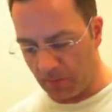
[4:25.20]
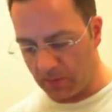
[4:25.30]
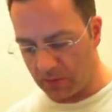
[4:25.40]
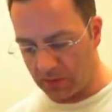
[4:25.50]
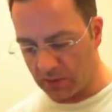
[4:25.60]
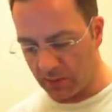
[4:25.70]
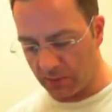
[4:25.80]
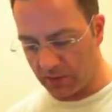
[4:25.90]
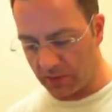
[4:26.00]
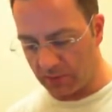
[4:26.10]
slipped
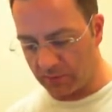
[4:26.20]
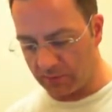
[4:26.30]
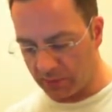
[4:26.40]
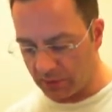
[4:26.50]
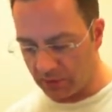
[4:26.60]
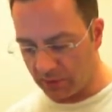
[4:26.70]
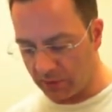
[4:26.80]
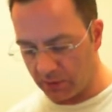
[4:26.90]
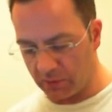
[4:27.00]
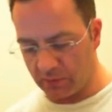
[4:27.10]
in to
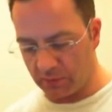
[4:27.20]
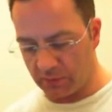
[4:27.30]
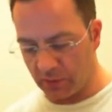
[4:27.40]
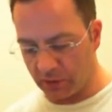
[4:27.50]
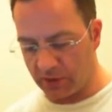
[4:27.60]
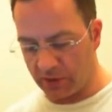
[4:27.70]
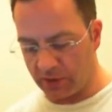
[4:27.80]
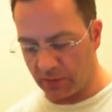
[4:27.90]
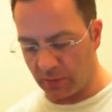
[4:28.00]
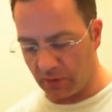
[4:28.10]
London
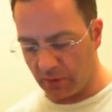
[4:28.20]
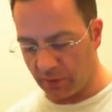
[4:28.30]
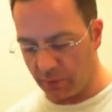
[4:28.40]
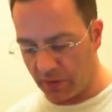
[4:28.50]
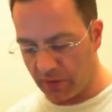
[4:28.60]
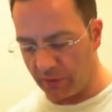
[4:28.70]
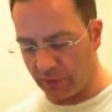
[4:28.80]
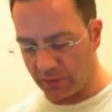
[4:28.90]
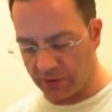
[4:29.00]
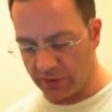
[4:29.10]
ostensibly on a private
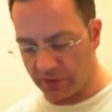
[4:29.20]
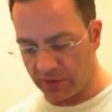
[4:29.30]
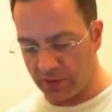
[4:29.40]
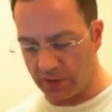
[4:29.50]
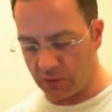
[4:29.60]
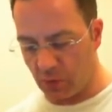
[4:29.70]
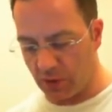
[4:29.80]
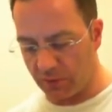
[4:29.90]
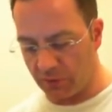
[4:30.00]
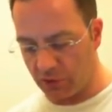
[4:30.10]
visit to see his
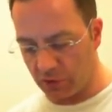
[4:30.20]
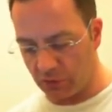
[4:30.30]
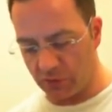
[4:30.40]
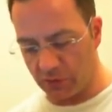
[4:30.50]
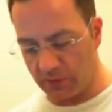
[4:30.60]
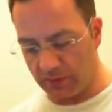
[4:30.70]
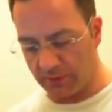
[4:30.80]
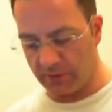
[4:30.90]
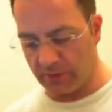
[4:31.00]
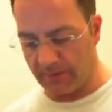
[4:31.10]
wife and children who
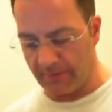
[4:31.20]
live here.